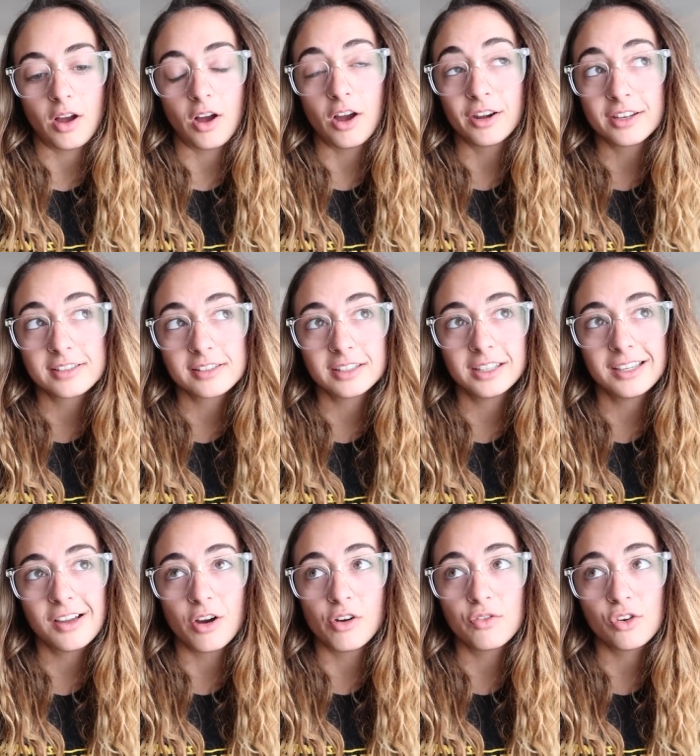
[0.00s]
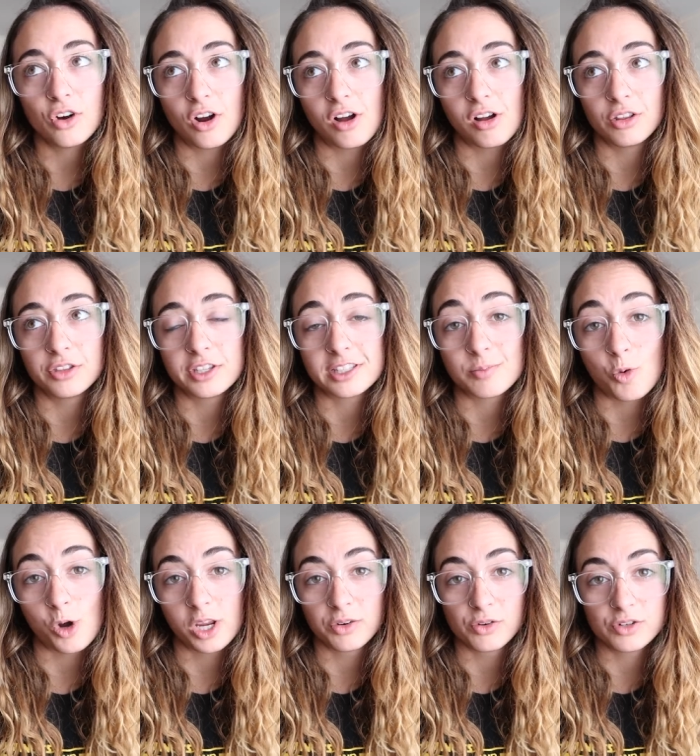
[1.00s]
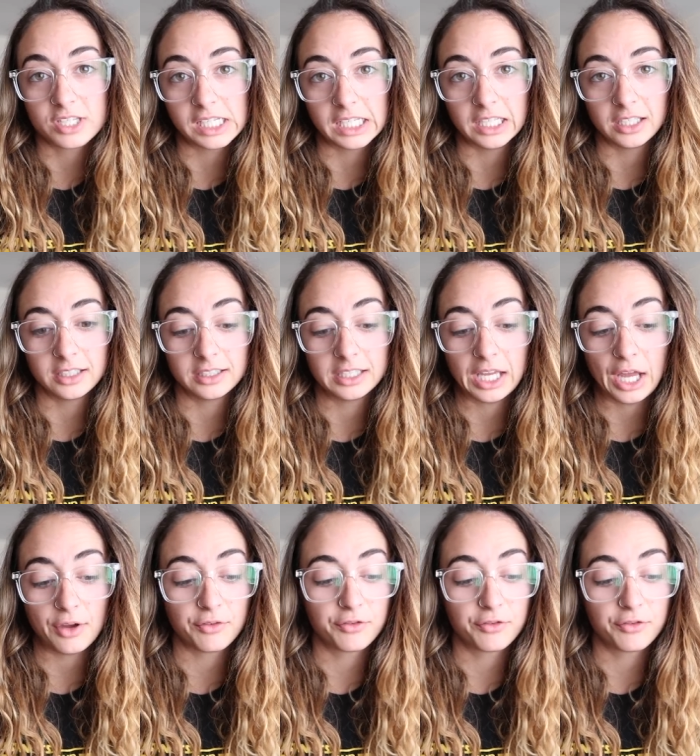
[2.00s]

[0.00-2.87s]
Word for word: Honestly, overall, this morning routine,